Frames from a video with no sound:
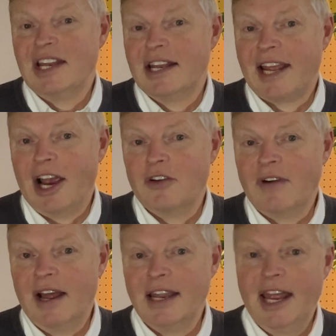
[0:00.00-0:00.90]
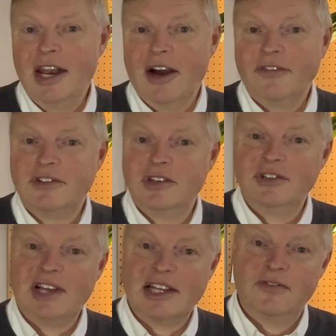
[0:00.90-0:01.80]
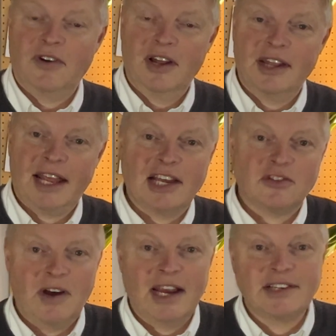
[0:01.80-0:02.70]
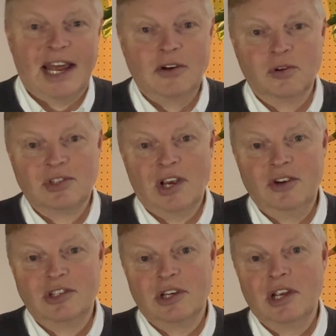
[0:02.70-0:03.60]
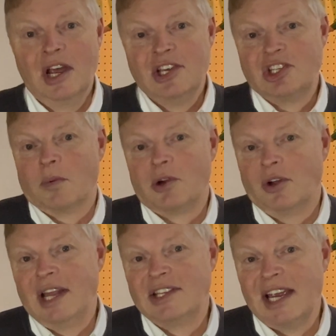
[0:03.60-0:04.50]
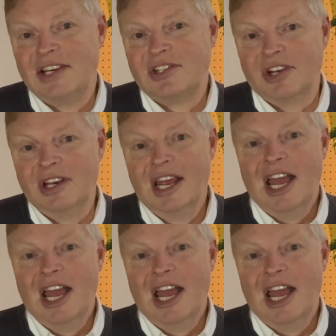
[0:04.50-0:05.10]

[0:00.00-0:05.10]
in the caravan, enough to satisfy the gas regs and also to stop condensation,